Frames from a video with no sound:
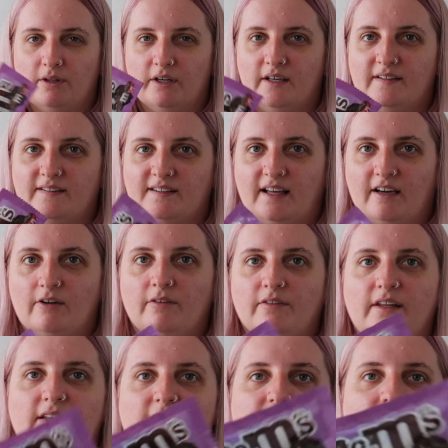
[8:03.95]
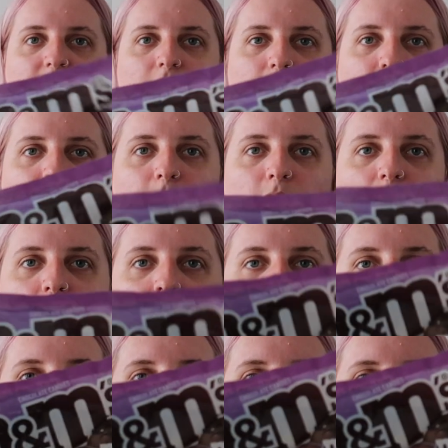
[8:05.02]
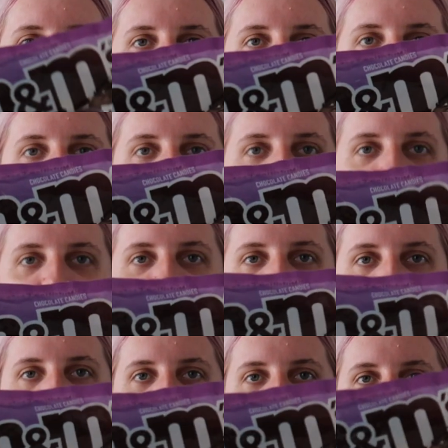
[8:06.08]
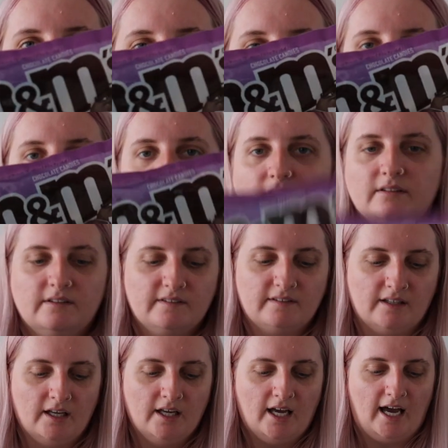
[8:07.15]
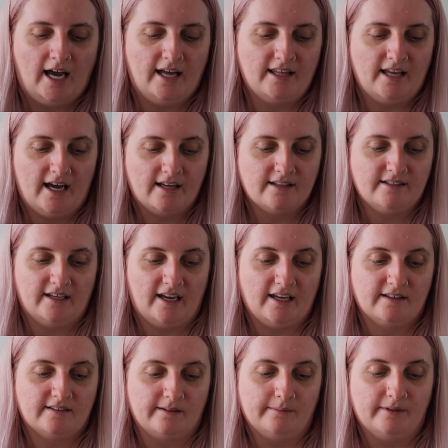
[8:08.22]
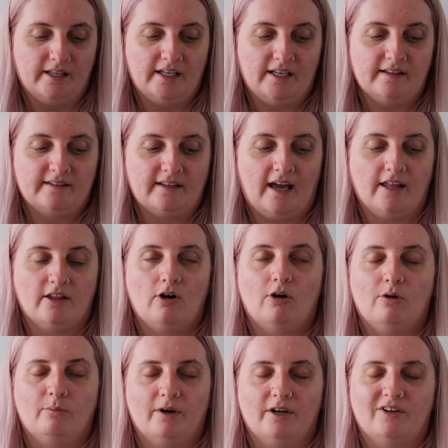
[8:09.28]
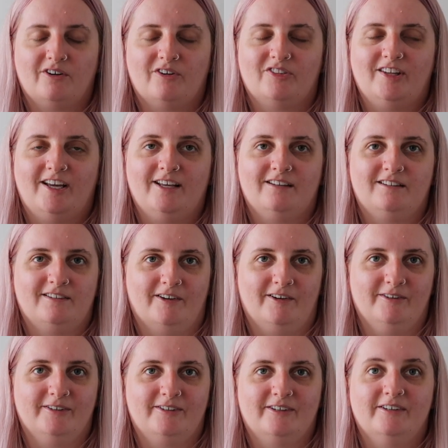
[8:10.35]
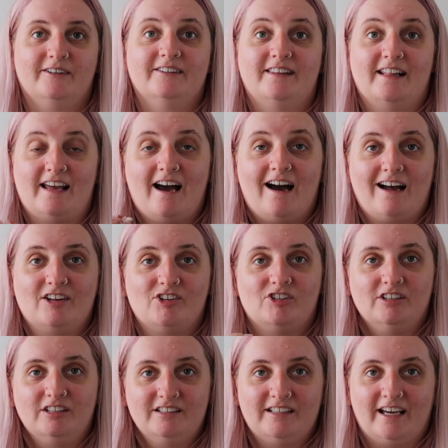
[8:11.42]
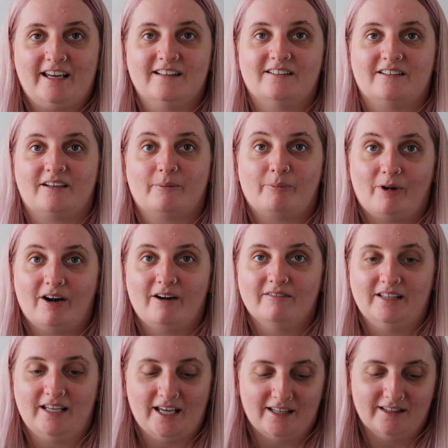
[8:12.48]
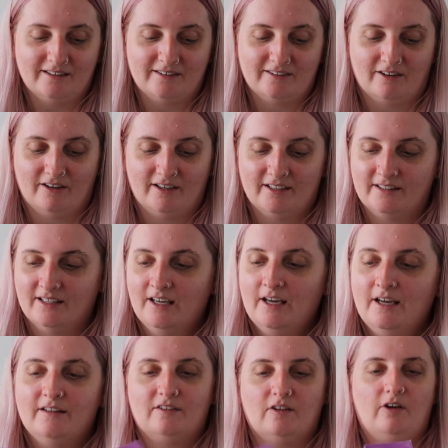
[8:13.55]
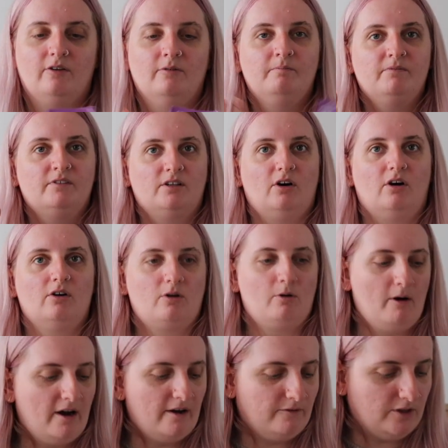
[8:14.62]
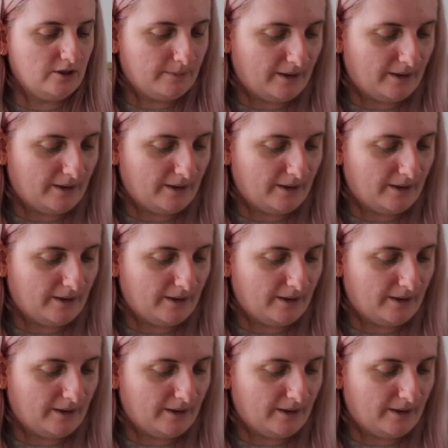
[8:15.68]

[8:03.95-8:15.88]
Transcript: to snack on these a little bit more. But they are fudge brownie ones. And Andy ate some of these, and oh my god, they're so good. They actually taste like a brownie inside. So got quite a few